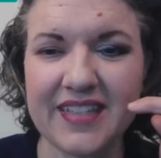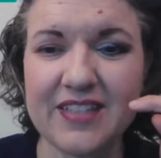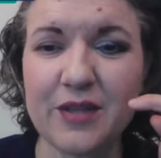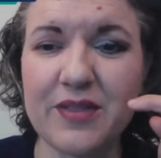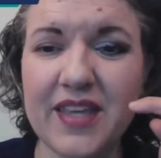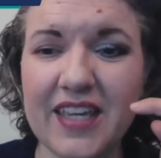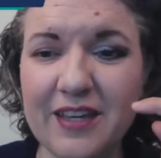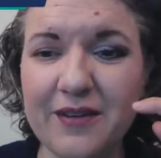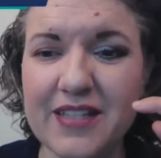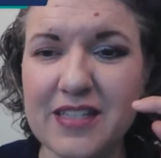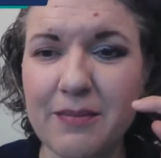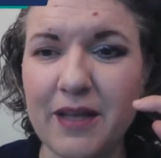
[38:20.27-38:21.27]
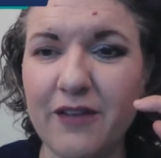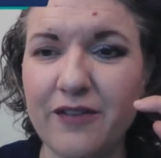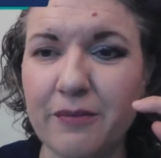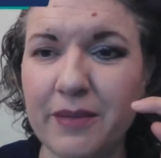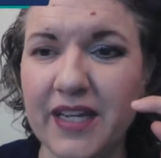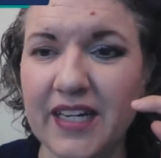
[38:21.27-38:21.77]
So thank you, Isabel,
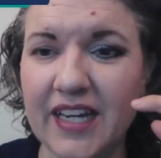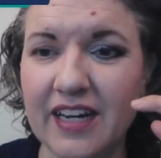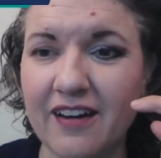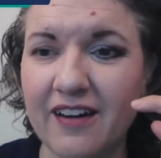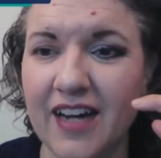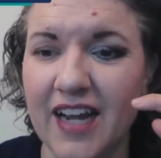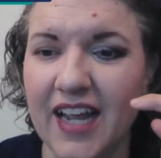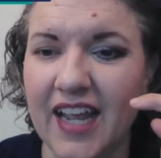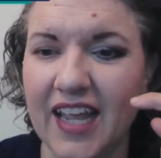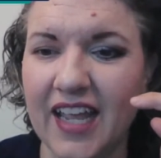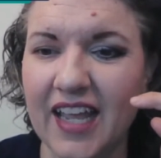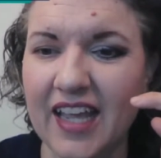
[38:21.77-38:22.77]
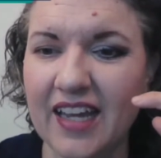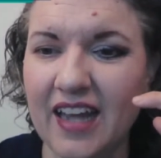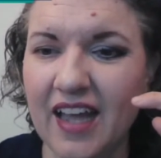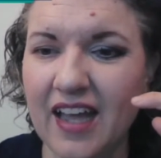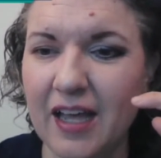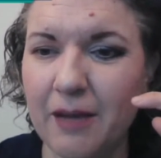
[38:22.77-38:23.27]
for being here. And
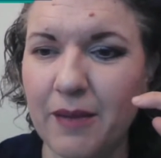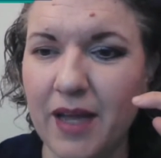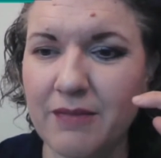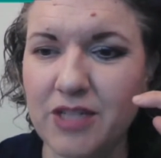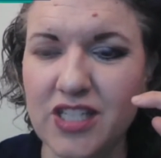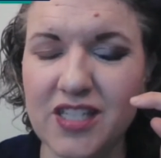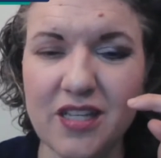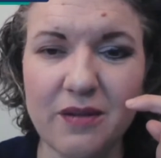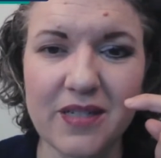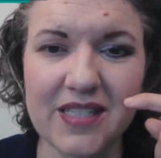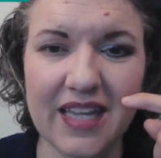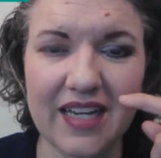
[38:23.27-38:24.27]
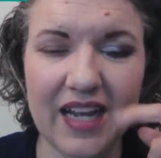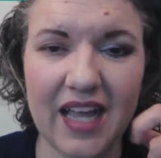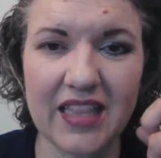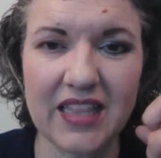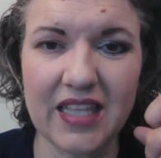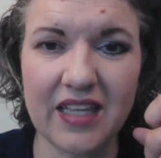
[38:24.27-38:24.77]
I'm just so excited.
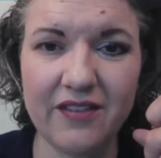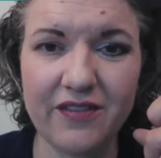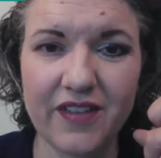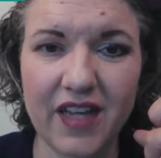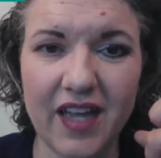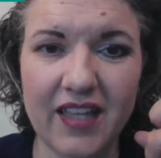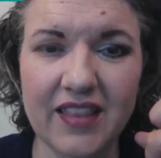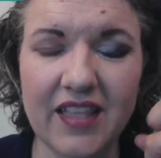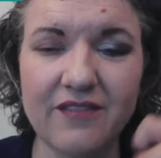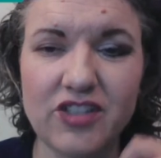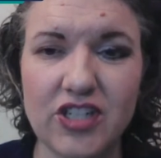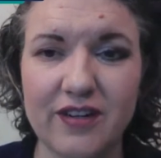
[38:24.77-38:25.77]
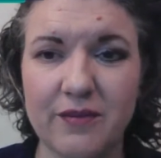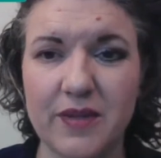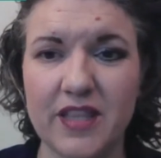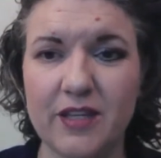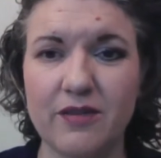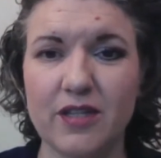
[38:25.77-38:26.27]
I love sharing
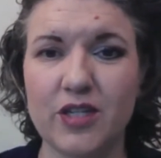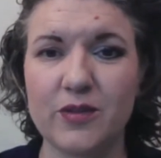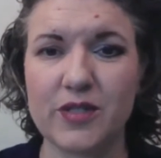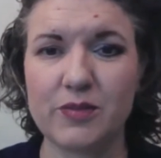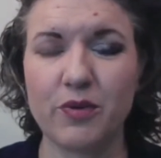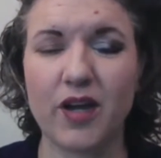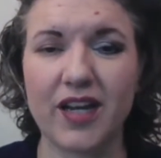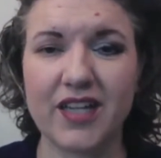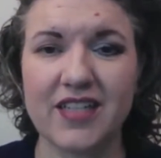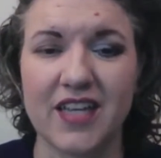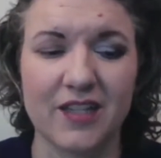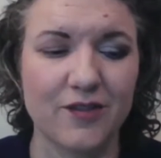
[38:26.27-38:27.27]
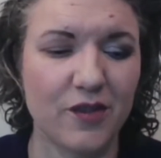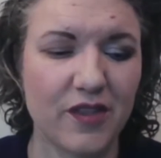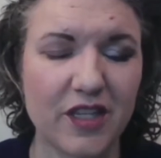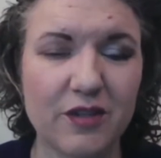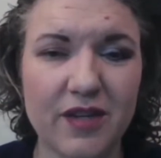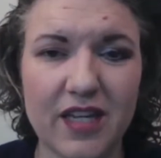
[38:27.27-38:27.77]
with you the newest product so
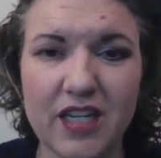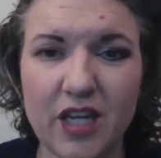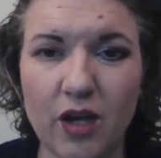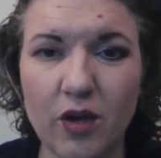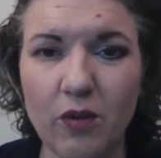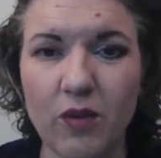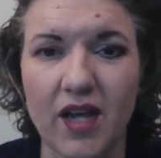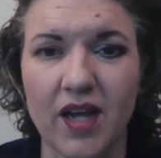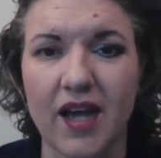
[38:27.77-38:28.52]
that you can know